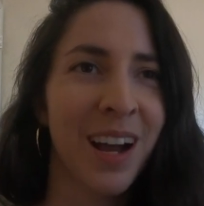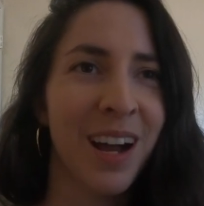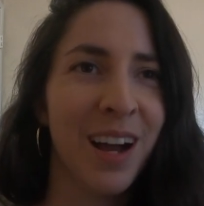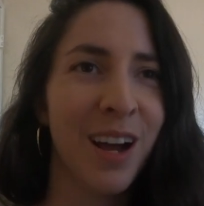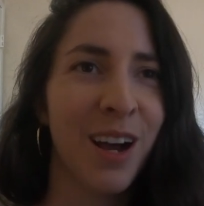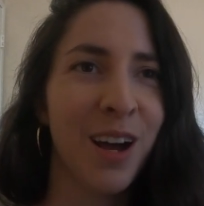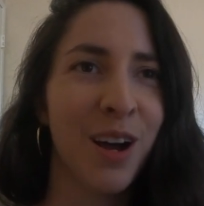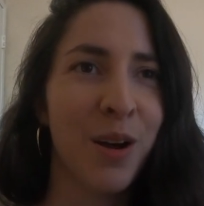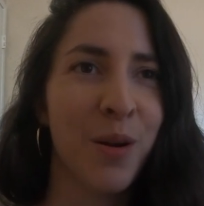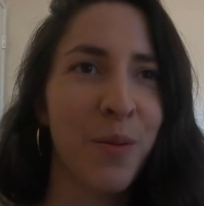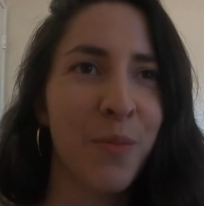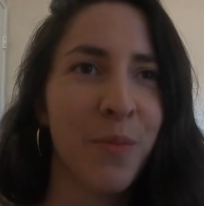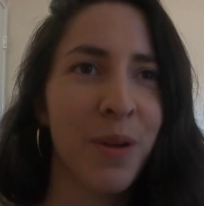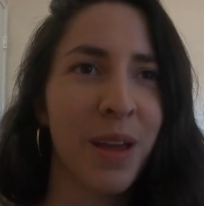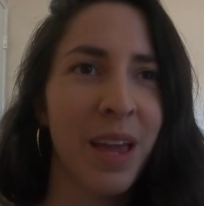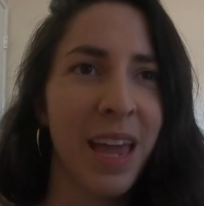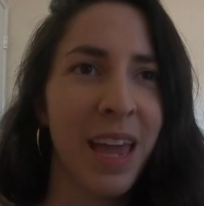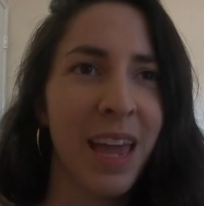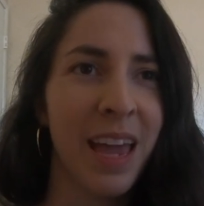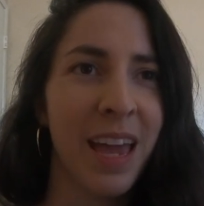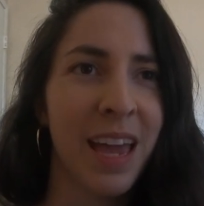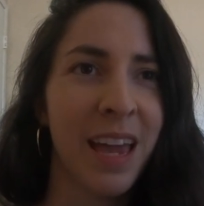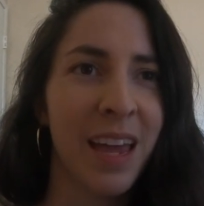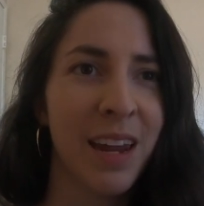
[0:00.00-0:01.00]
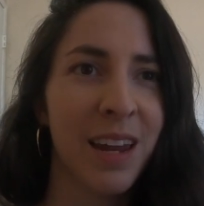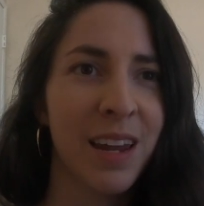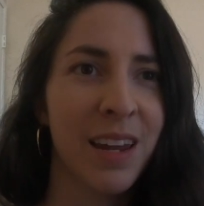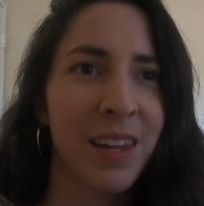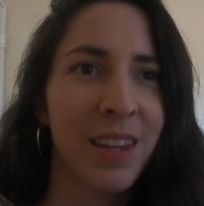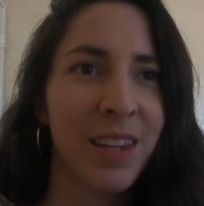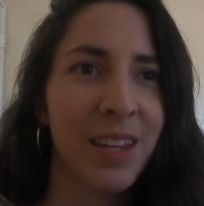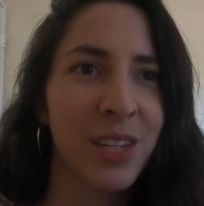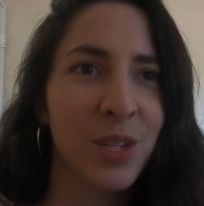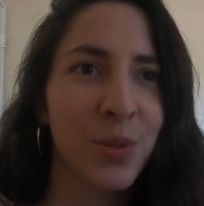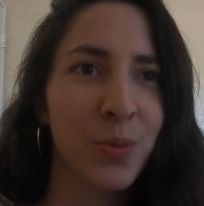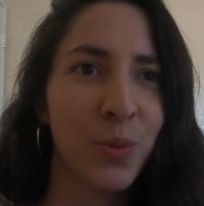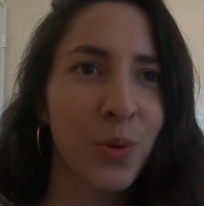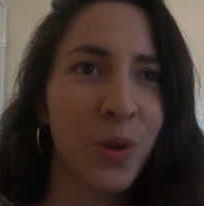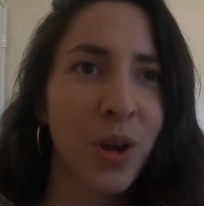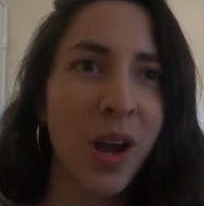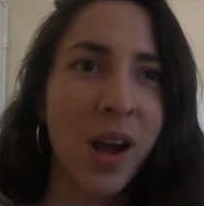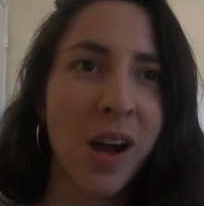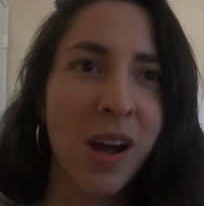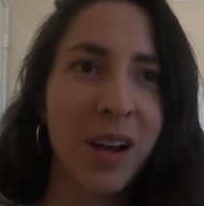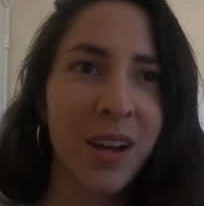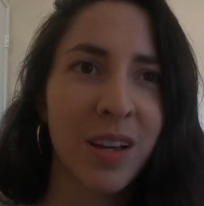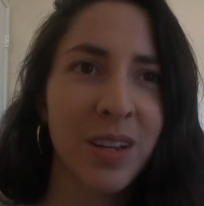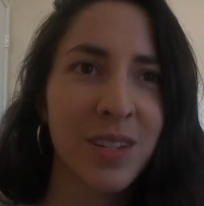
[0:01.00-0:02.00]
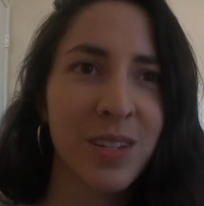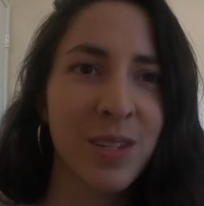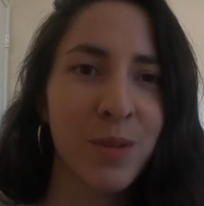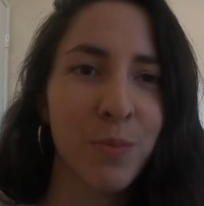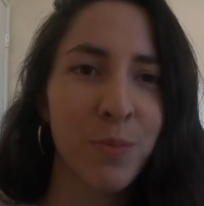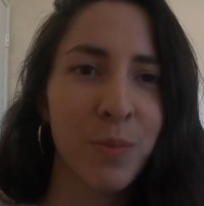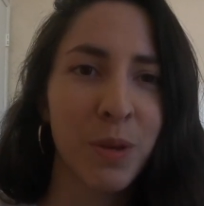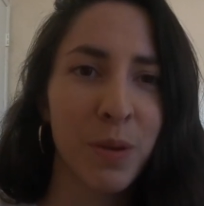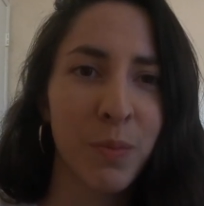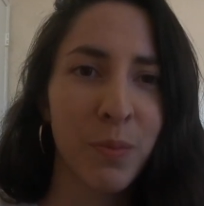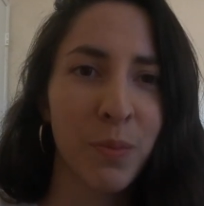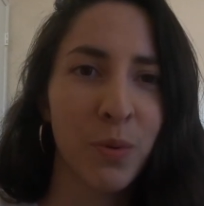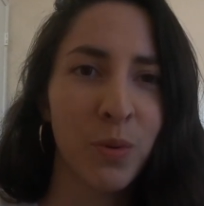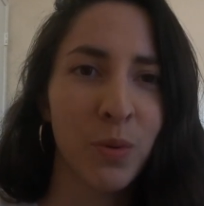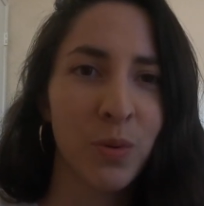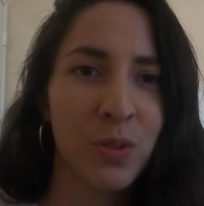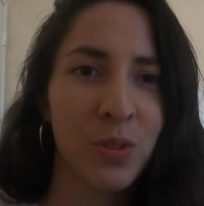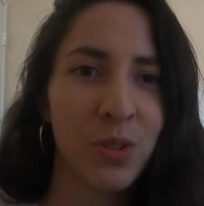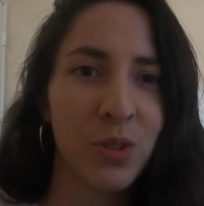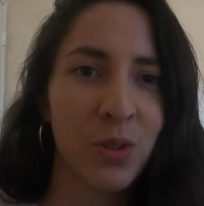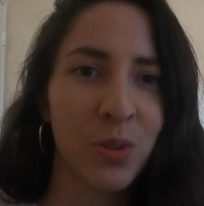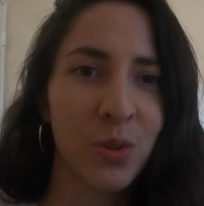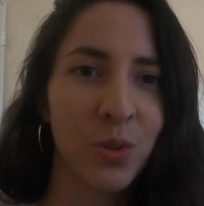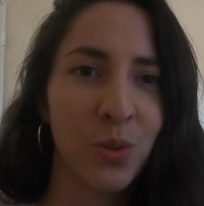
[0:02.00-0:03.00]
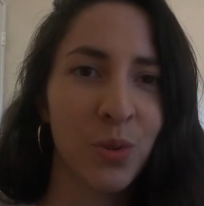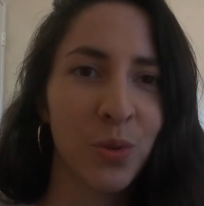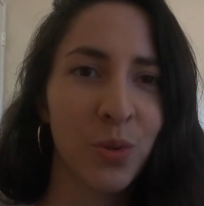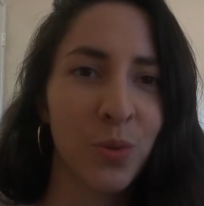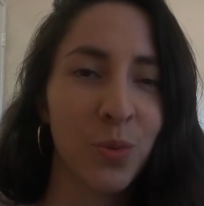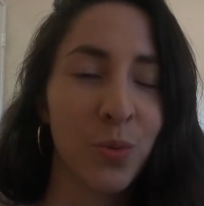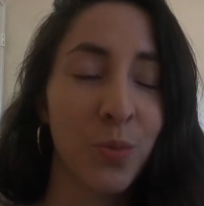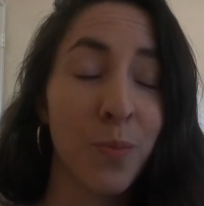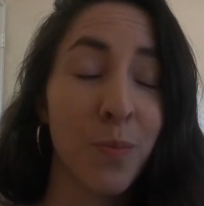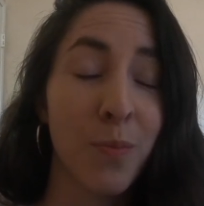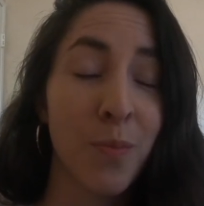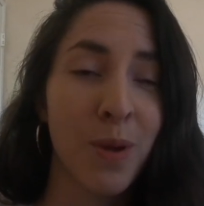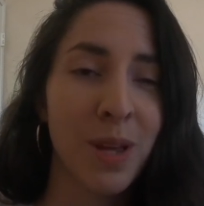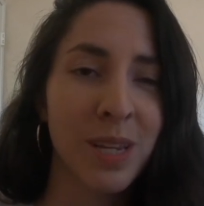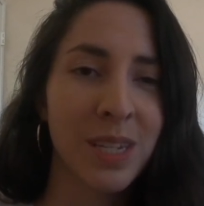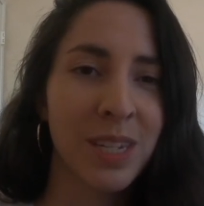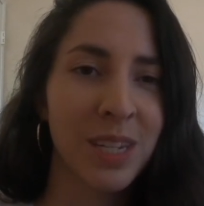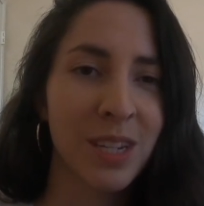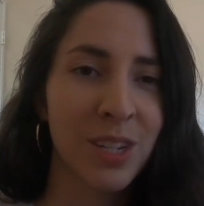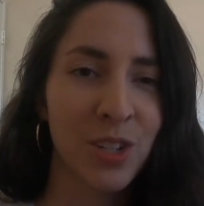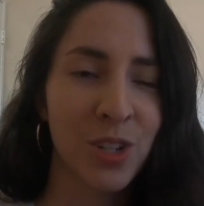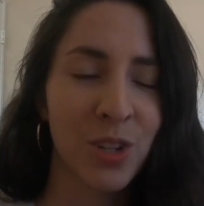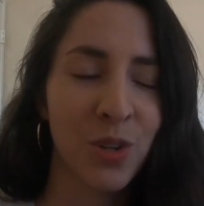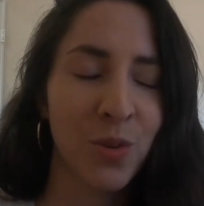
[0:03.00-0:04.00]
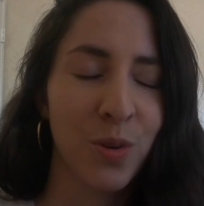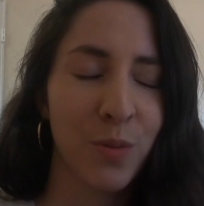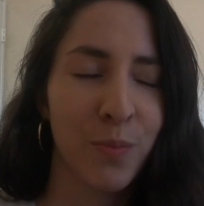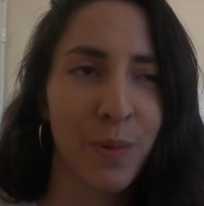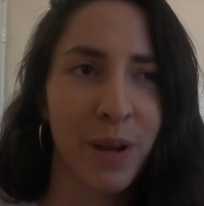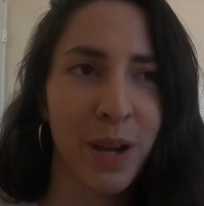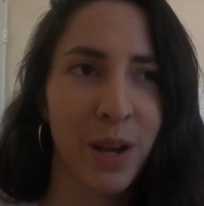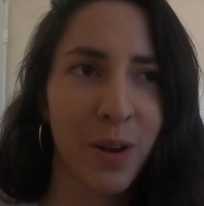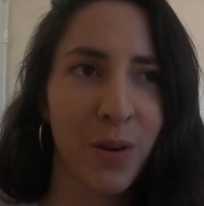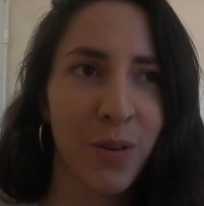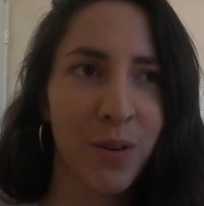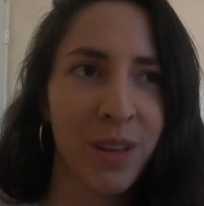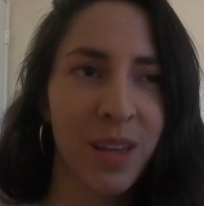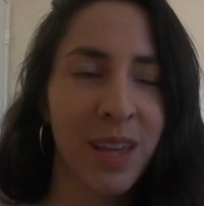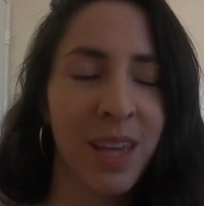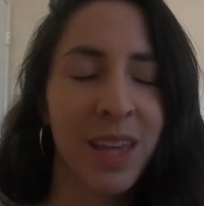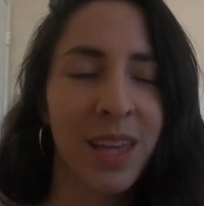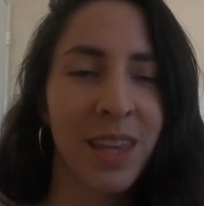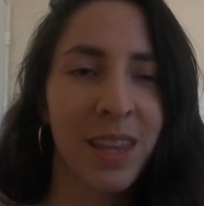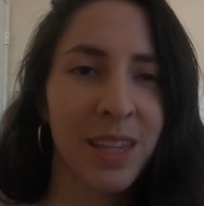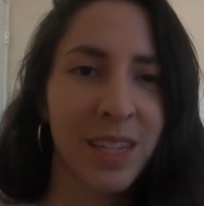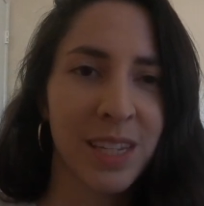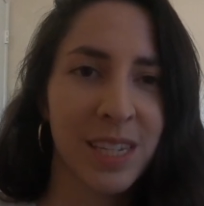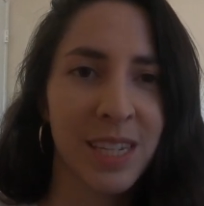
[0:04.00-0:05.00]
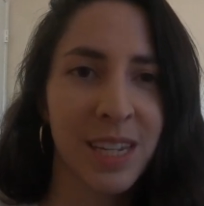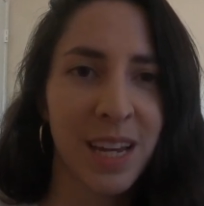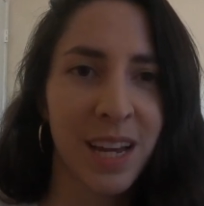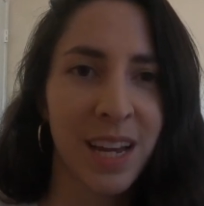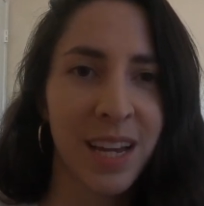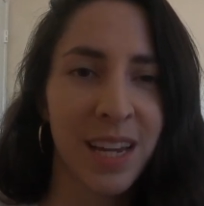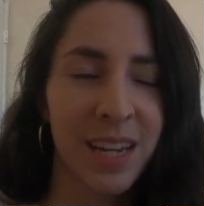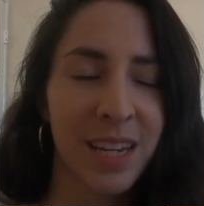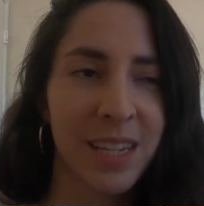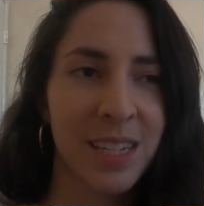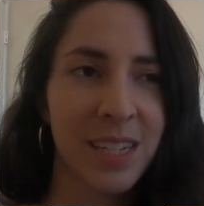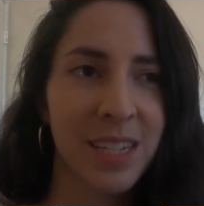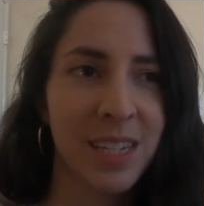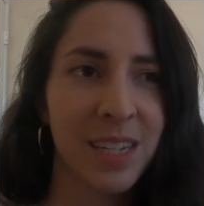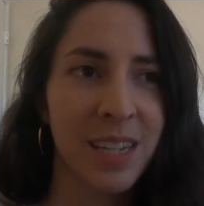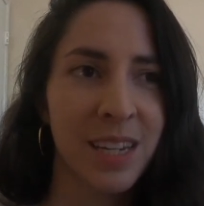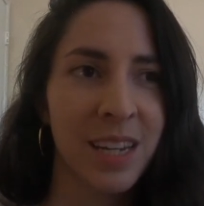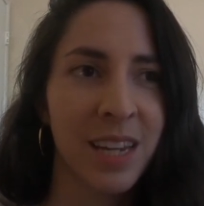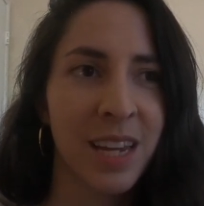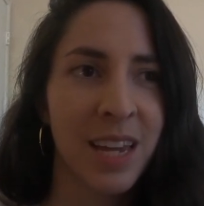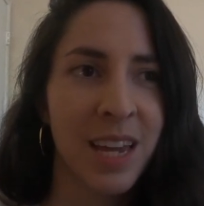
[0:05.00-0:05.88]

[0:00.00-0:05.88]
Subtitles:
and this will cause people to message you about the size.